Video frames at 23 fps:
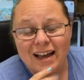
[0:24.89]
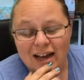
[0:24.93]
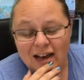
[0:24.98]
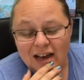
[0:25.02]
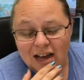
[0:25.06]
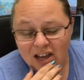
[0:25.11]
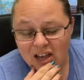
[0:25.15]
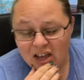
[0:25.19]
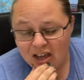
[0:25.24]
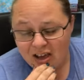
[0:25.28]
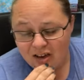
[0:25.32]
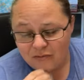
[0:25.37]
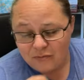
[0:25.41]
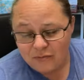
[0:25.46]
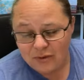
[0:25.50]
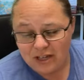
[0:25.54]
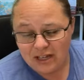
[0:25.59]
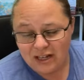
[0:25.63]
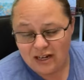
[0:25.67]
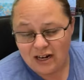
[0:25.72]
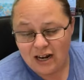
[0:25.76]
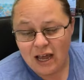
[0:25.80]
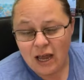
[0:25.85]
I have
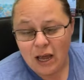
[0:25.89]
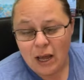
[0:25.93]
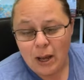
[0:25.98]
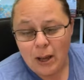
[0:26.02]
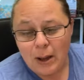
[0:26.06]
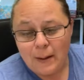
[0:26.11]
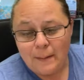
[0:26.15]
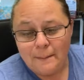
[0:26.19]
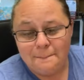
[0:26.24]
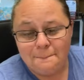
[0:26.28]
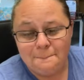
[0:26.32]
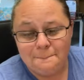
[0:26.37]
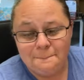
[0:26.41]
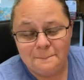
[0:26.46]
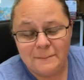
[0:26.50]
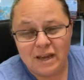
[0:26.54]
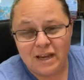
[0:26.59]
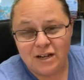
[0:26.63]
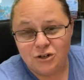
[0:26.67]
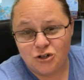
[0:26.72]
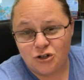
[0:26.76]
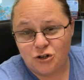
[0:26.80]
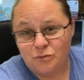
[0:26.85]
been
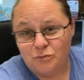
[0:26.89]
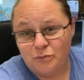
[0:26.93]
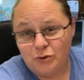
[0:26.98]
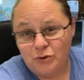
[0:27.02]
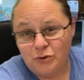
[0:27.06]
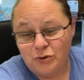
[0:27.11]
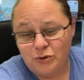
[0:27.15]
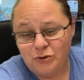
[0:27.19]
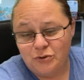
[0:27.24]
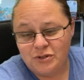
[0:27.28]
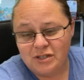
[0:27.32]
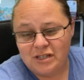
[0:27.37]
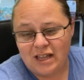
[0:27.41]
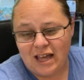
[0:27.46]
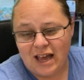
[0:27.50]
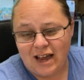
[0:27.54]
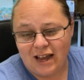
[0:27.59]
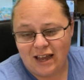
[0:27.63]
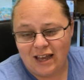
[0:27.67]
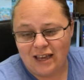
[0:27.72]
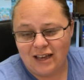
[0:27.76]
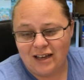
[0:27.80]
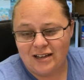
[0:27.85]
major buku
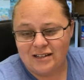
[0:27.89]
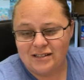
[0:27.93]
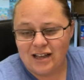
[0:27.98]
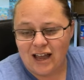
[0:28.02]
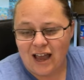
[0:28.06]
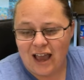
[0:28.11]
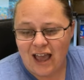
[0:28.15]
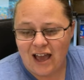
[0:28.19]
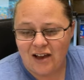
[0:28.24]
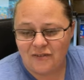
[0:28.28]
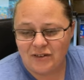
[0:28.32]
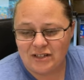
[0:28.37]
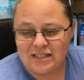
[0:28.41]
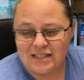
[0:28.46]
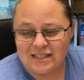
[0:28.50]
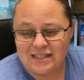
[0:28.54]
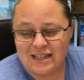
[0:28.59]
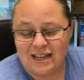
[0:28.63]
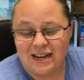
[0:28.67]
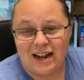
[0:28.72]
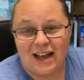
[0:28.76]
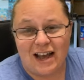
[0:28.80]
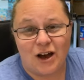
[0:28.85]
slacking because I haven't
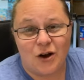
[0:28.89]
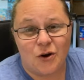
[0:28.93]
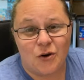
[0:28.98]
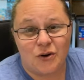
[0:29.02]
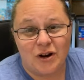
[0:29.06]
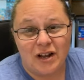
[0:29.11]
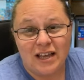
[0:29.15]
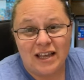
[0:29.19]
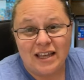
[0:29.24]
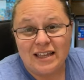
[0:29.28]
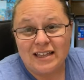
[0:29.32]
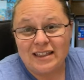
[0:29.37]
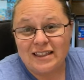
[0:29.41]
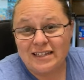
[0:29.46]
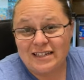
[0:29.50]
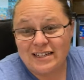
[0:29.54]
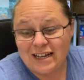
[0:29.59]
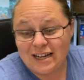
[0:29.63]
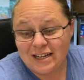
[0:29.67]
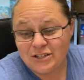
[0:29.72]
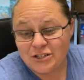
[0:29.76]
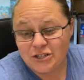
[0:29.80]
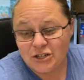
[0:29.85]
sent out the
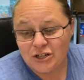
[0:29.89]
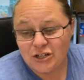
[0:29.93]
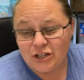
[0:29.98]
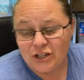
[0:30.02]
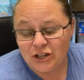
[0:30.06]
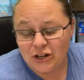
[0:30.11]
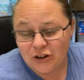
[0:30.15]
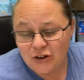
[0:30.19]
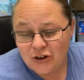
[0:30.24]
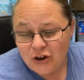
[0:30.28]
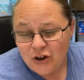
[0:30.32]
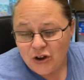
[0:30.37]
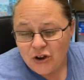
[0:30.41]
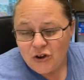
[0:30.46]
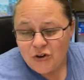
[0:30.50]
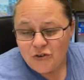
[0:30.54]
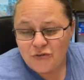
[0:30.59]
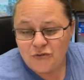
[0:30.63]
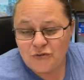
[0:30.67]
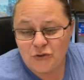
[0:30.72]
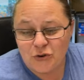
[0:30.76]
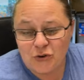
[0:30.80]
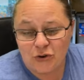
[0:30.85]
text alert
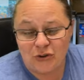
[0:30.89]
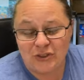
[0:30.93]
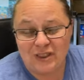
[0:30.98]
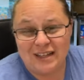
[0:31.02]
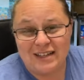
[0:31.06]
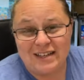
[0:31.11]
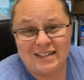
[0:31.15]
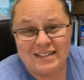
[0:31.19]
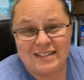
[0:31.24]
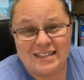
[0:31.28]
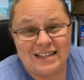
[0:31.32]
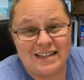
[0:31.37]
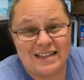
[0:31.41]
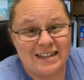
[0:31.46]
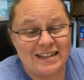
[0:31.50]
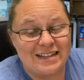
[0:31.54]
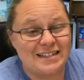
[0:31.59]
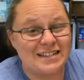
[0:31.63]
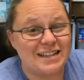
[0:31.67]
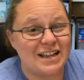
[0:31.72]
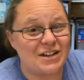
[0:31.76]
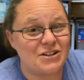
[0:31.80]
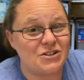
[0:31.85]
for these
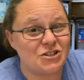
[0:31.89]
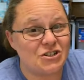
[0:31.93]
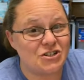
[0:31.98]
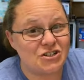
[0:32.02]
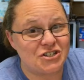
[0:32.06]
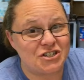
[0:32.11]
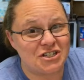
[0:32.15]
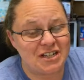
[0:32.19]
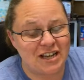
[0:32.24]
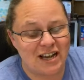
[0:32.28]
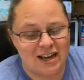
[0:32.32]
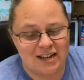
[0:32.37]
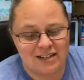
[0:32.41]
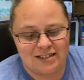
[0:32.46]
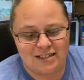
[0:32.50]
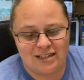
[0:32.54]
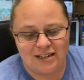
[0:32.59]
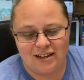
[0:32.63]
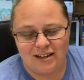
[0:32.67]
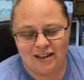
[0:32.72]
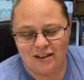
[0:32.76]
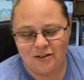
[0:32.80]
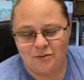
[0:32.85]
things just
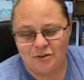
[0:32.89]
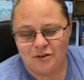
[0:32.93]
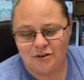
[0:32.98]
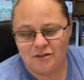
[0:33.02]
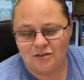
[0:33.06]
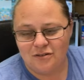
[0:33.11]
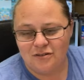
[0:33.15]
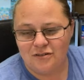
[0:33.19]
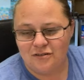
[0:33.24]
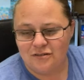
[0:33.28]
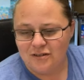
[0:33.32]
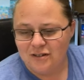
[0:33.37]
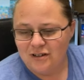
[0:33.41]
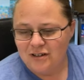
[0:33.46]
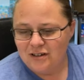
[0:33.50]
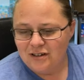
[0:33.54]
yet. I will